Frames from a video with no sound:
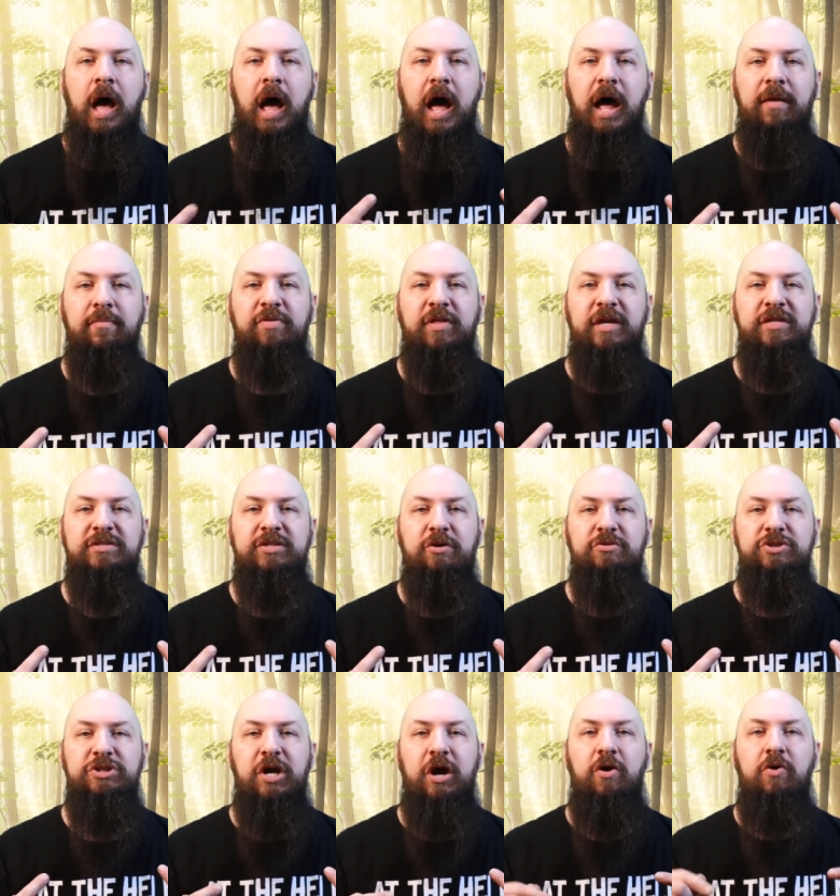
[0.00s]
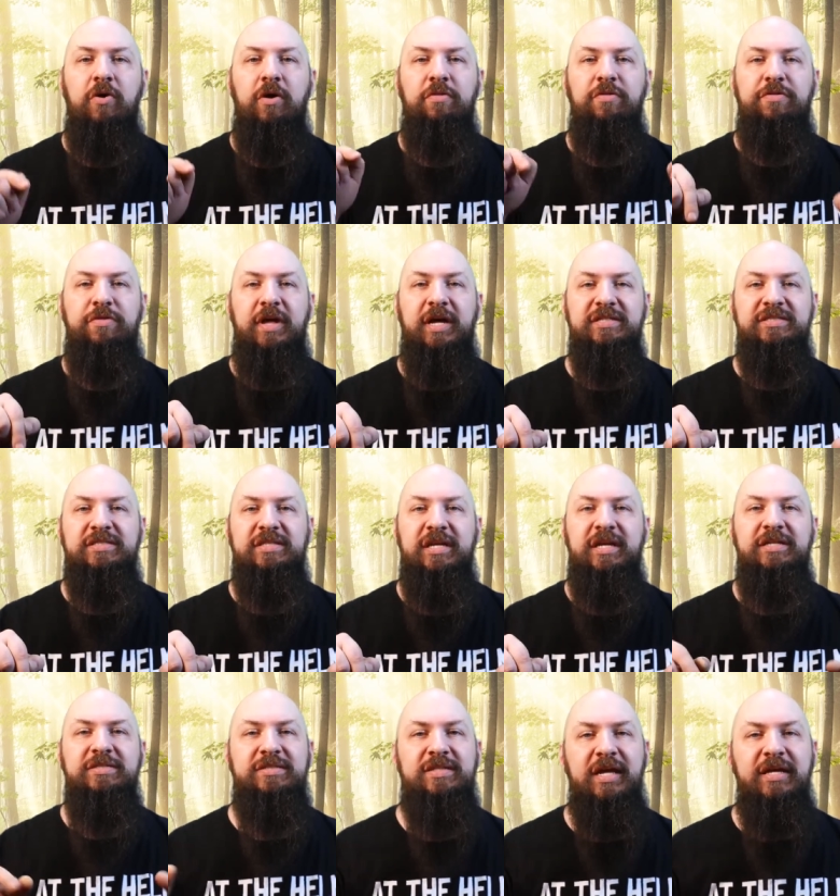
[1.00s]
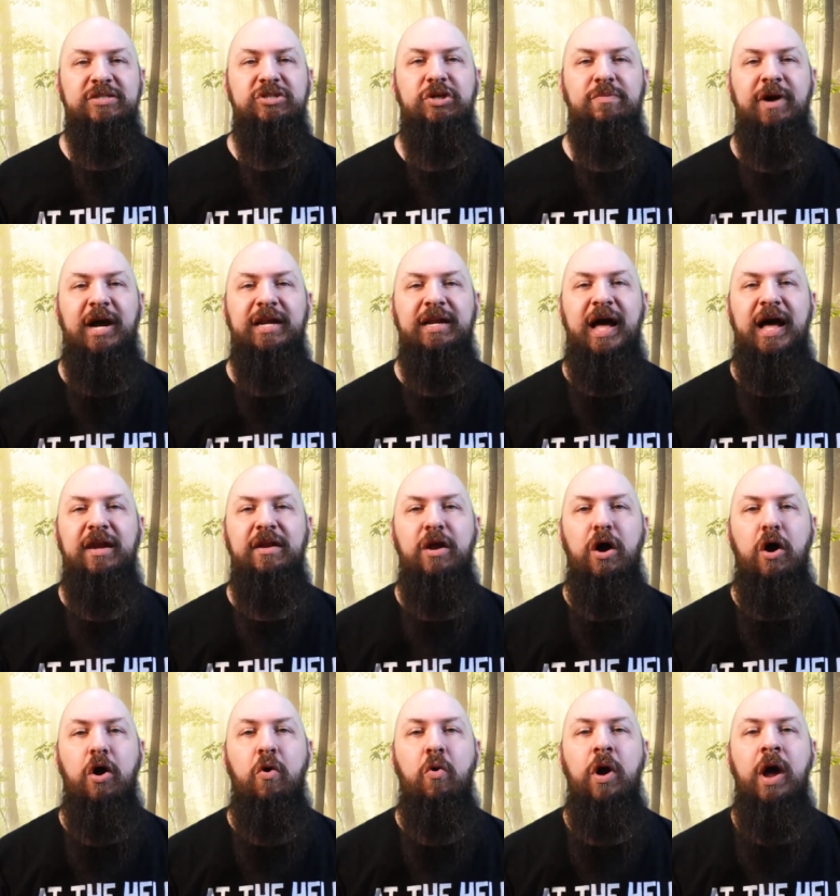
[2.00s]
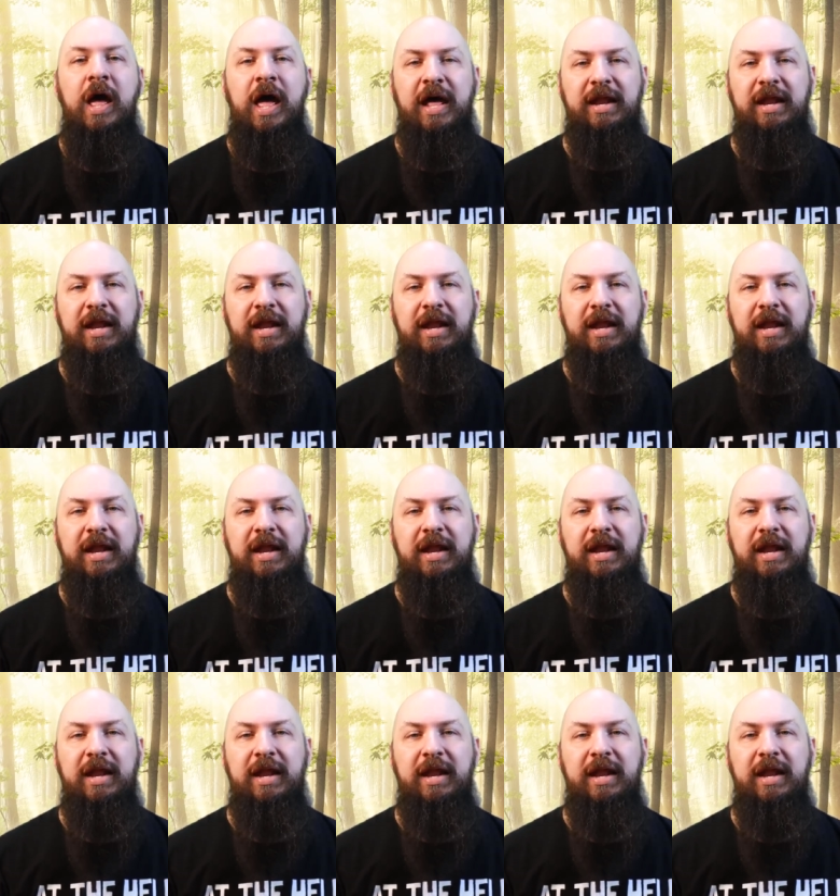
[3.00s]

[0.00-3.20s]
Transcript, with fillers: I'm ThinkSoJoE, this is Things You Might Not Know,